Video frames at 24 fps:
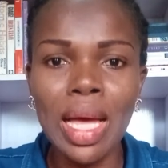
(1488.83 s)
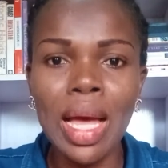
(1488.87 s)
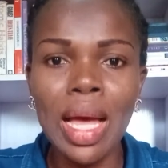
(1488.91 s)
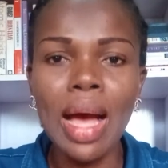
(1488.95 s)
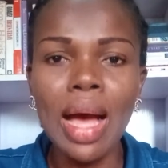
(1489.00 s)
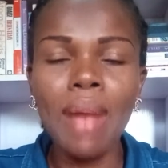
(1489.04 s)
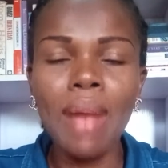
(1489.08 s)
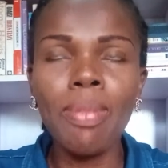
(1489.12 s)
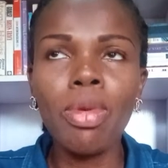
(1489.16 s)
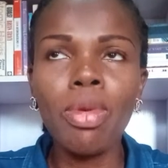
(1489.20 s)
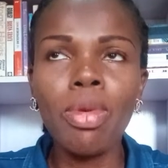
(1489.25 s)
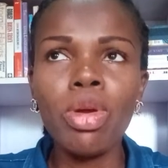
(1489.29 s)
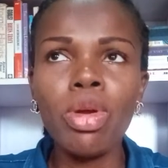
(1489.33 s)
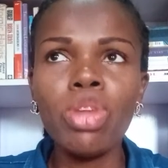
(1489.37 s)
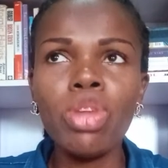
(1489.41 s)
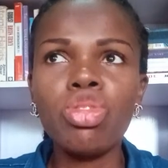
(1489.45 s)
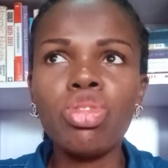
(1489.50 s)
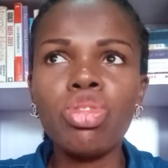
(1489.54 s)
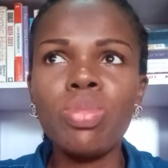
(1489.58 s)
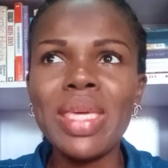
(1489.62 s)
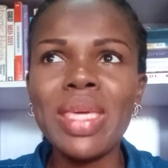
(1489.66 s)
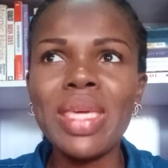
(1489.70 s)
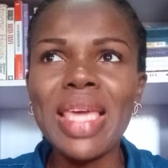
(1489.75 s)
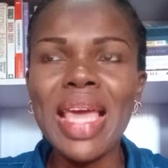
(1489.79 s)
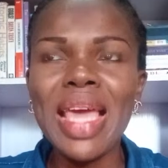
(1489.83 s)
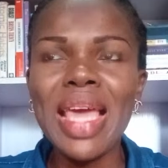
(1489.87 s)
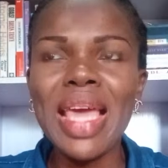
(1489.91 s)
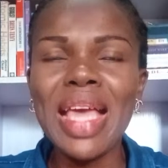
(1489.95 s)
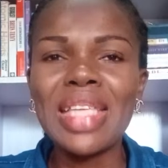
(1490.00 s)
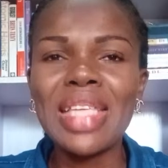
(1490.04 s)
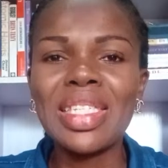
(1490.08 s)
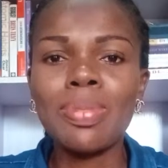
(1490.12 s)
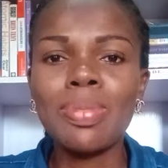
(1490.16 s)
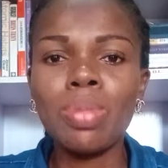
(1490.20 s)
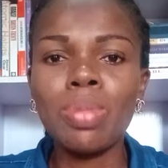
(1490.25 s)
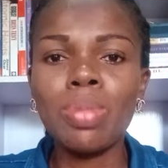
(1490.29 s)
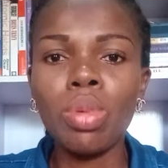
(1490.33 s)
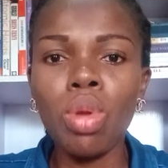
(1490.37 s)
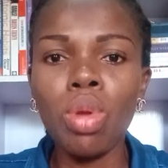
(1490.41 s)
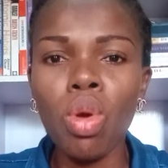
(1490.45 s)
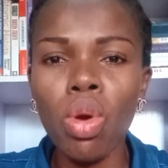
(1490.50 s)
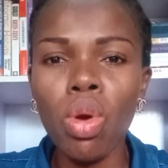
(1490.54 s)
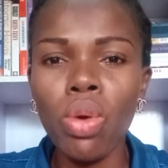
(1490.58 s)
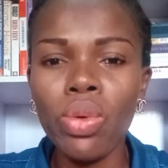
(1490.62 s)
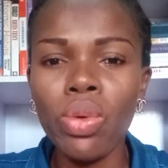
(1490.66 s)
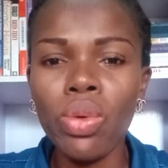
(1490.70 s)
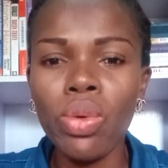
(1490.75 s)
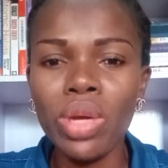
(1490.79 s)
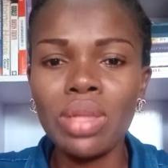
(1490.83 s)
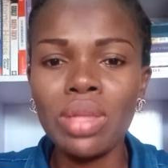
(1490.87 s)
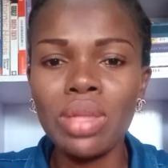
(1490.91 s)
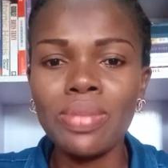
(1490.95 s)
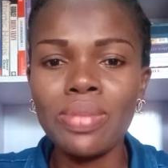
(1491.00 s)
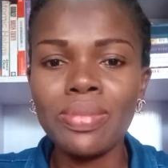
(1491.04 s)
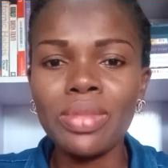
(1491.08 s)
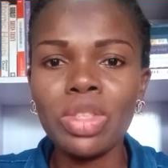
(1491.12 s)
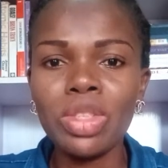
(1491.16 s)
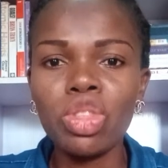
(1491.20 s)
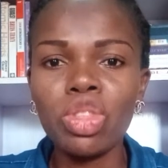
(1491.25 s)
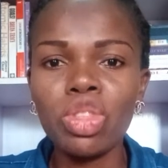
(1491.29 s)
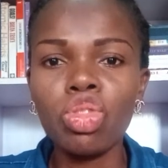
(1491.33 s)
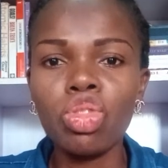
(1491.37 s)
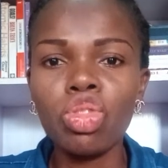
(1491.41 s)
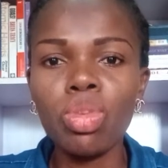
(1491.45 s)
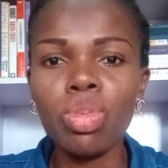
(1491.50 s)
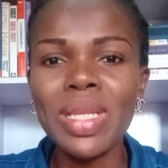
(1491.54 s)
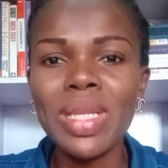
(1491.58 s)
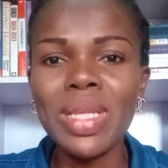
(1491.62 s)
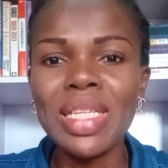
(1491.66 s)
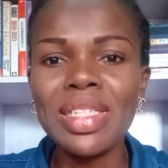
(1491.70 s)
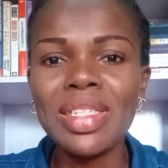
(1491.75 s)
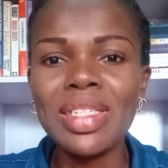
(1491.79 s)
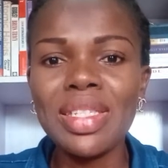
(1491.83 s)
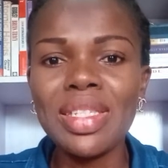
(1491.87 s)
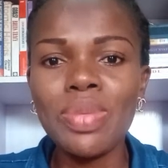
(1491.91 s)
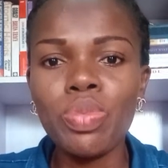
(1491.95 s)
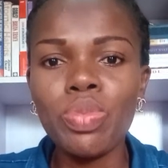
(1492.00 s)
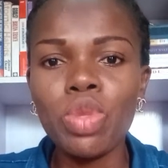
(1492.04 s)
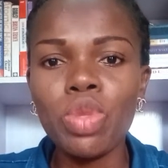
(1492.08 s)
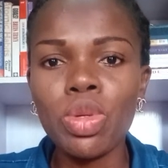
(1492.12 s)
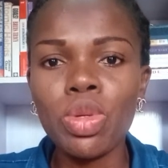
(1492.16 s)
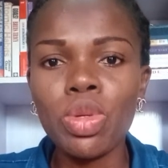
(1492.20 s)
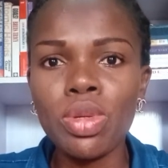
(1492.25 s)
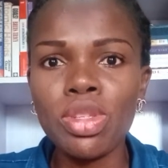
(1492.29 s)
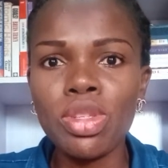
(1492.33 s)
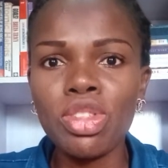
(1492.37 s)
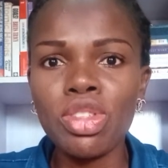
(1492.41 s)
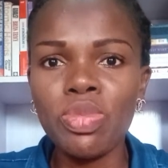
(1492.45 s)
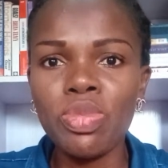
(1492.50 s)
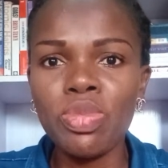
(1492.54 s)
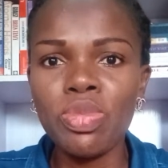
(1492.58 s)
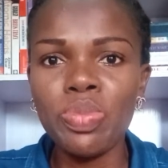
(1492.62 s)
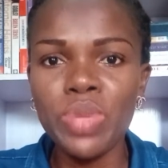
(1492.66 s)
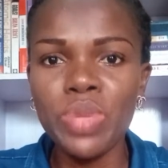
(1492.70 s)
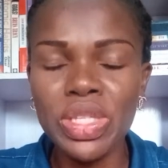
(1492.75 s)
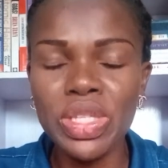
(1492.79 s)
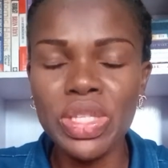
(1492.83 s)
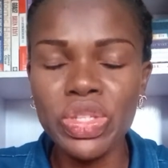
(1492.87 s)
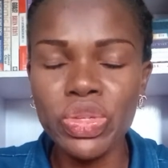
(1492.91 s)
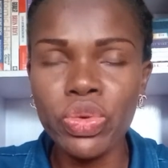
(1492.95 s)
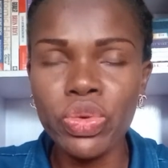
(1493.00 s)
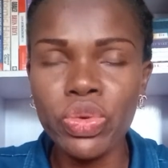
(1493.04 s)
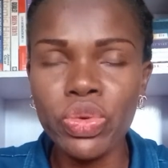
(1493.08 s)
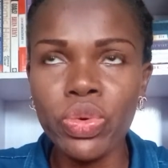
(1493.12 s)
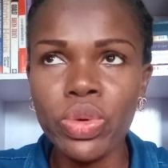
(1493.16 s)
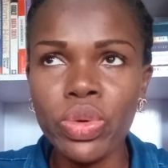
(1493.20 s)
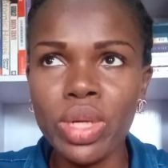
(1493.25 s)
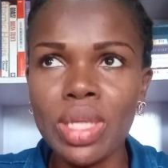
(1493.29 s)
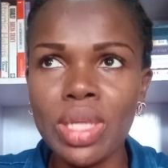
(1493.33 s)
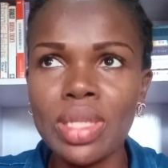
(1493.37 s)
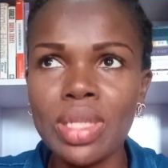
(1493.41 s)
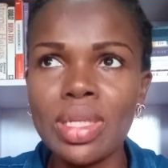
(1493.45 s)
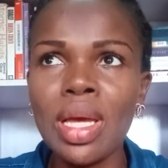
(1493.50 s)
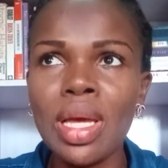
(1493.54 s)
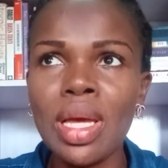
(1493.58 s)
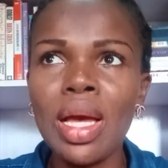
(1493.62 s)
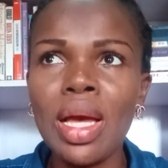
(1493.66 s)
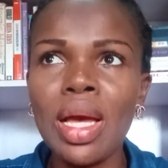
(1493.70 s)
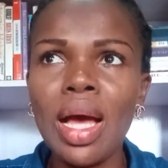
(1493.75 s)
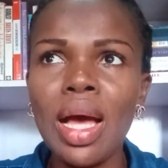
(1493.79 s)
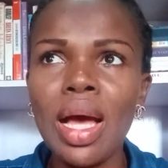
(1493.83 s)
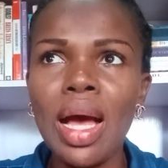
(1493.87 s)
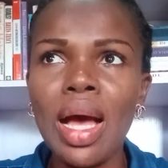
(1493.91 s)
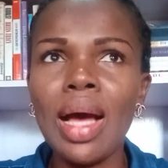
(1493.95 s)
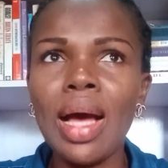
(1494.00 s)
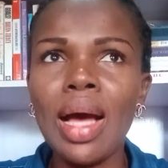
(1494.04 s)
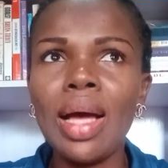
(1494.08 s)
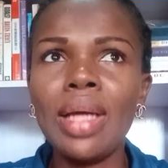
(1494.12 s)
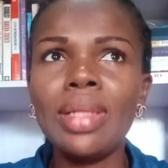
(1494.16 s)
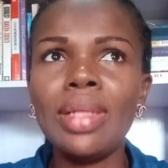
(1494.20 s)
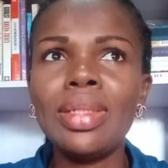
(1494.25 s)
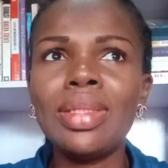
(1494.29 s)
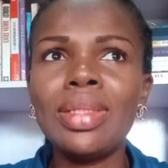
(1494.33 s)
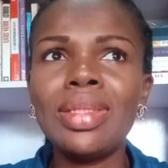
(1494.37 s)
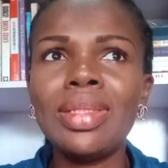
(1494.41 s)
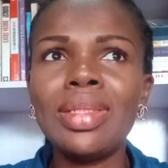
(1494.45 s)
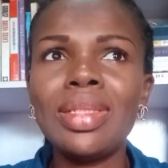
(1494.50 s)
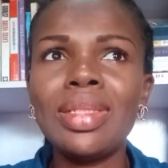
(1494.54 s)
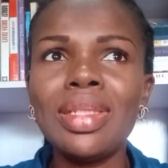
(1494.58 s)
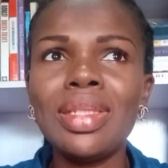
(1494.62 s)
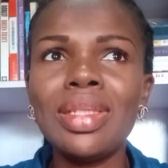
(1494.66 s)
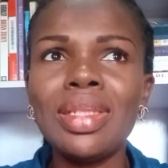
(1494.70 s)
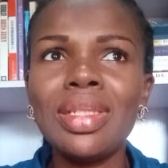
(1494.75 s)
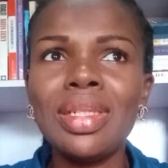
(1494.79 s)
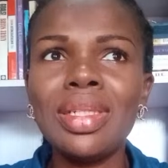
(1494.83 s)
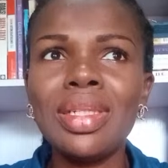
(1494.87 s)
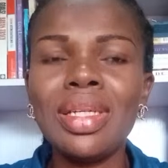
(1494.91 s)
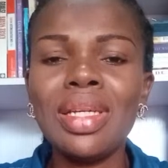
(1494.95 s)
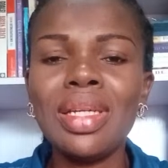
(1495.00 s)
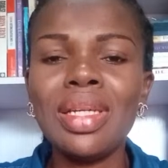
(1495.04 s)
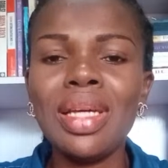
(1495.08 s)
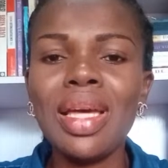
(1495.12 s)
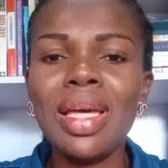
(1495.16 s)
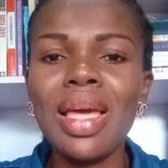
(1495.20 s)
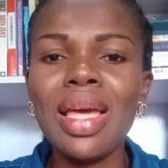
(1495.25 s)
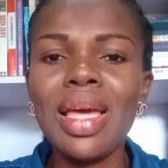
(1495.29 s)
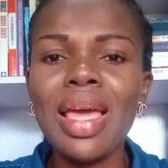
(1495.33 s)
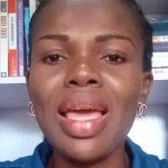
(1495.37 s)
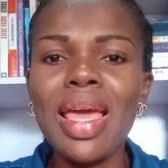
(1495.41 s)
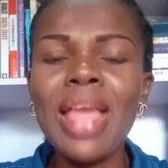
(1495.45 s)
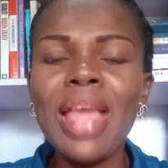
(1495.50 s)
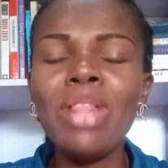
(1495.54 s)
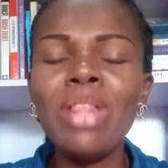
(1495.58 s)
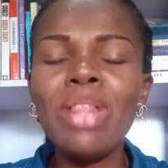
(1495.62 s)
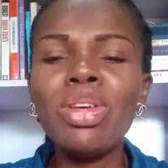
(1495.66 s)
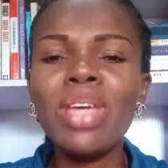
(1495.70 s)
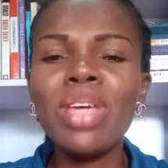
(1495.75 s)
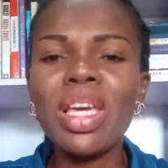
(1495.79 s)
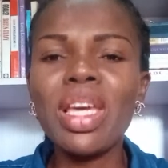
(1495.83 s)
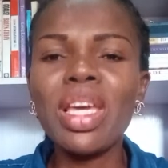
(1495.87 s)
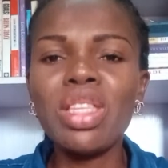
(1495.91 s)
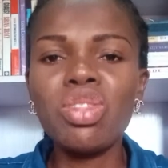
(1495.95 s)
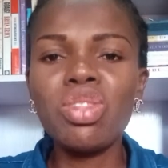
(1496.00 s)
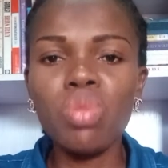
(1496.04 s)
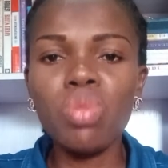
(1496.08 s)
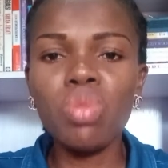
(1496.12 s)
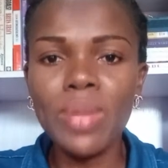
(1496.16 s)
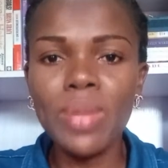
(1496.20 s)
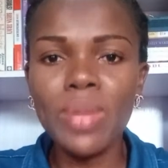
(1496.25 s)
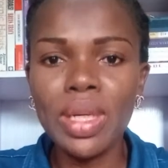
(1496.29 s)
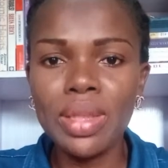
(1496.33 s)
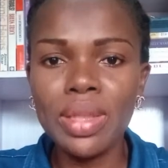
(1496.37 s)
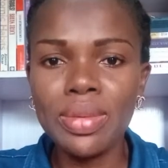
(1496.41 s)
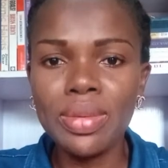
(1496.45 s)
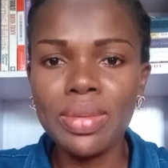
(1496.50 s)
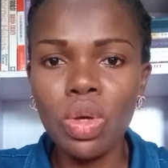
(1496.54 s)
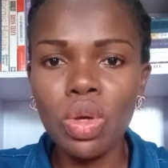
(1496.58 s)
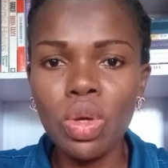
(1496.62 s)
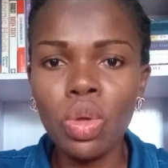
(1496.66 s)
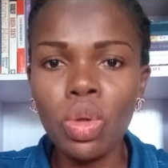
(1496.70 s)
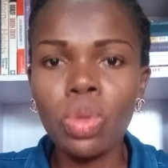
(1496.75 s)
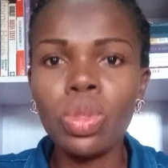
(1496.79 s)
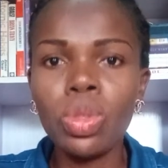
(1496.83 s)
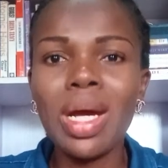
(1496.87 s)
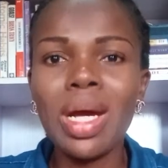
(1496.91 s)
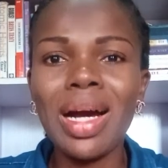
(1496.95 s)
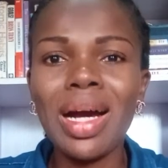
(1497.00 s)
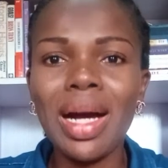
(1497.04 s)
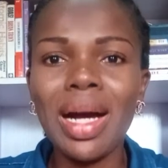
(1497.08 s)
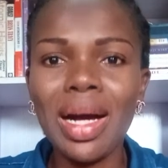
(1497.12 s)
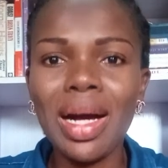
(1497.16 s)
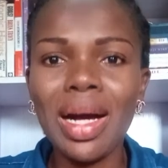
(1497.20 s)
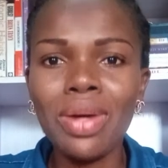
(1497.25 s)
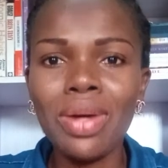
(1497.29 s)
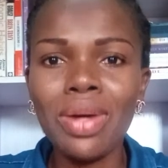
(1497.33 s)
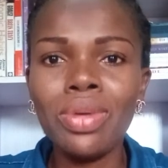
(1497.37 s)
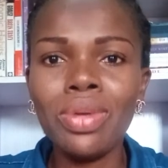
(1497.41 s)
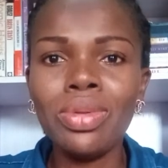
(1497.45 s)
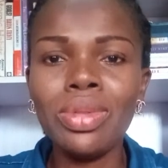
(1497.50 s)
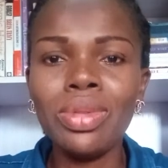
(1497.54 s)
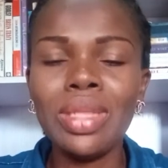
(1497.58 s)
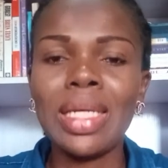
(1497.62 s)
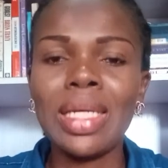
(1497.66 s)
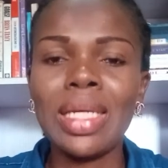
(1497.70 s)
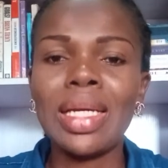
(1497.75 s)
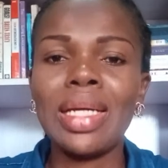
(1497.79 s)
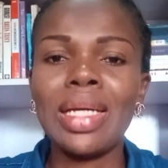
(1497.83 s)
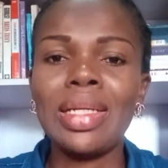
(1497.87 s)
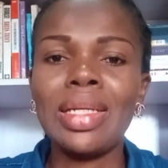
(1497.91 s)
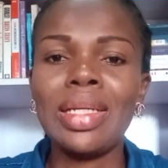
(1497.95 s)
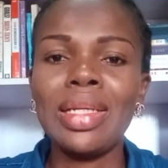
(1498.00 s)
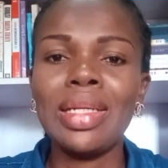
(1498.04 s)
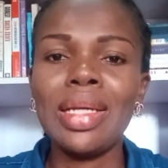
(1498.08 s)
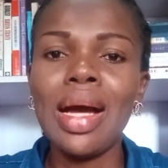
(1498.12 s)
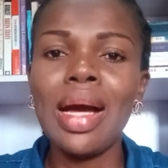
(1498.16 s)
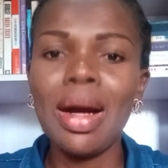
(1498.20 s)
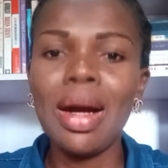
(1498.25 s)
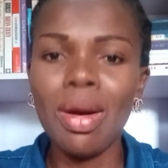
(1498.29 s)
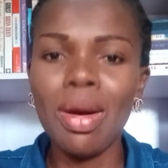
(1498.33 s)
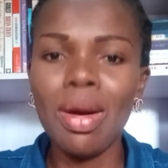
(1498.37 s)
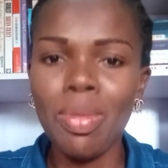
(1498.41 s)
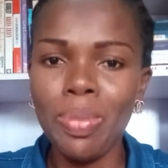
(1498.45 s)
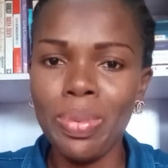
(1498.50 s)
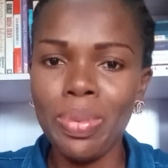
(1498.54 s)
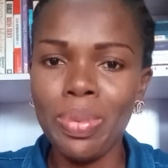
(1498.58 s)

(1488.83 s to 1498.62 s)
I'm going to be exploring so many symptoms of PCOS, and educate women on how they can help